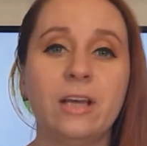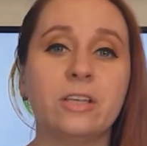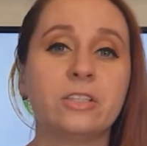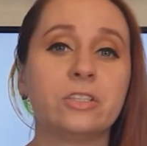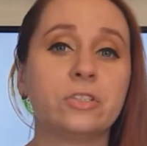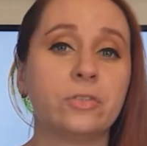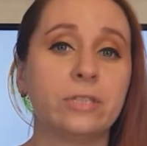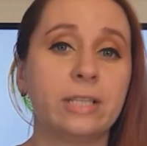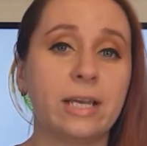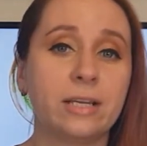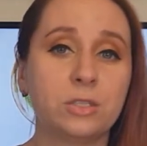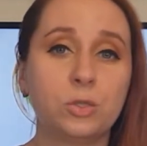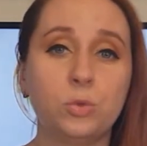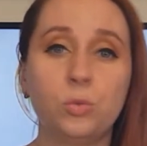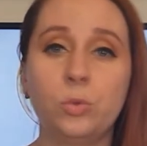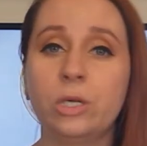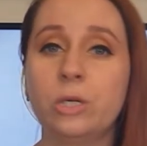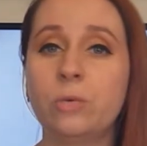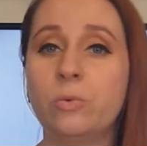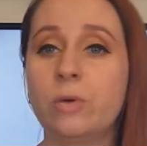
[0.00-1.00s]
So
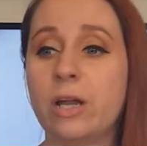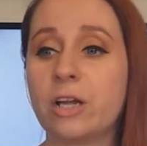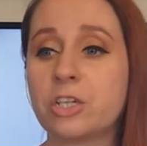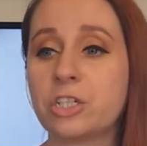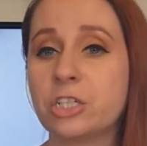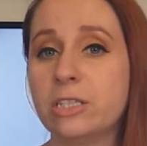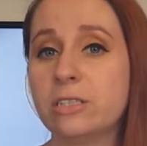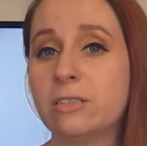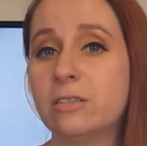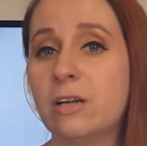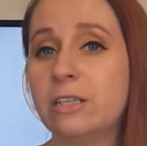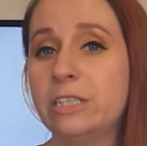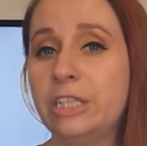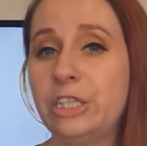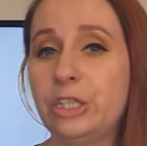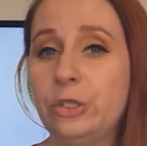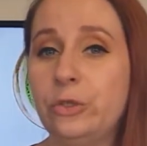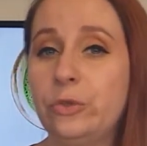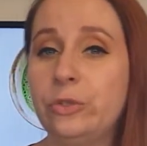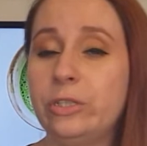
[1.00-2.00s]
next week we're actually
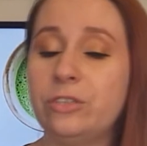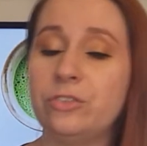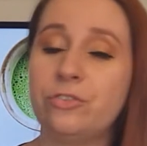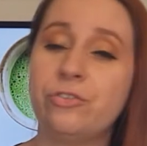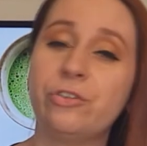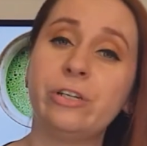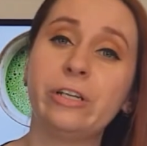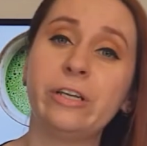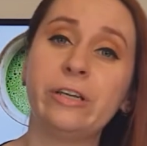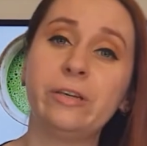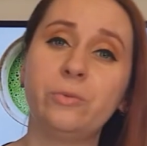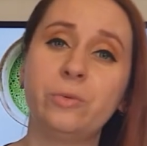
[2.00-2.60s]
starting Unit 3,